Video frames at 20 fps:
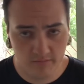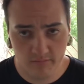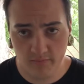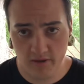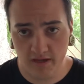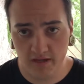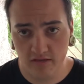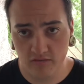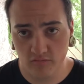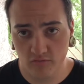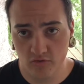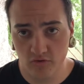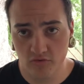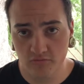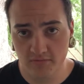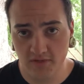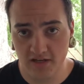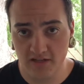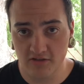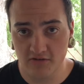my
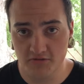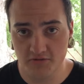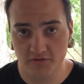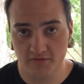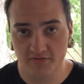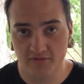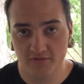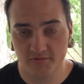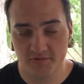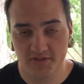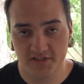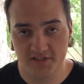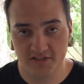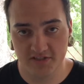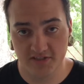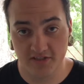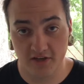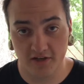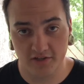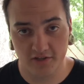room that I usually film in is
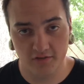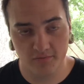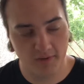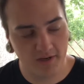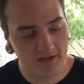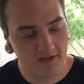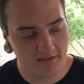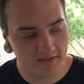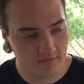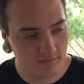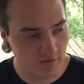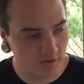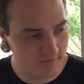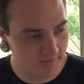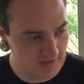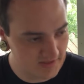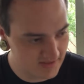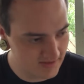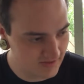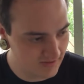just occupied at the
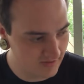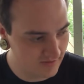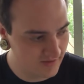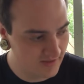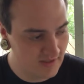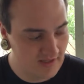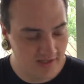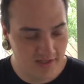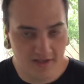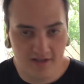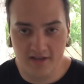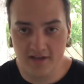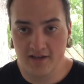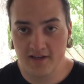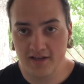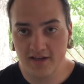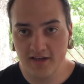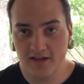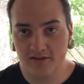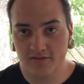moment. So
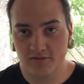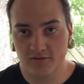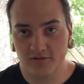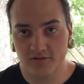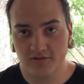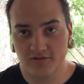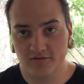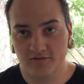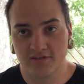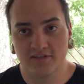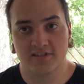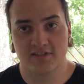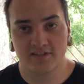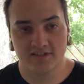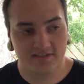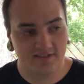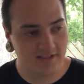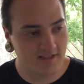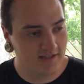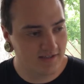yeah, we're gonna do this
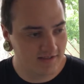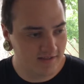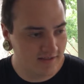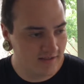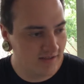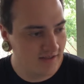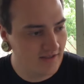outside.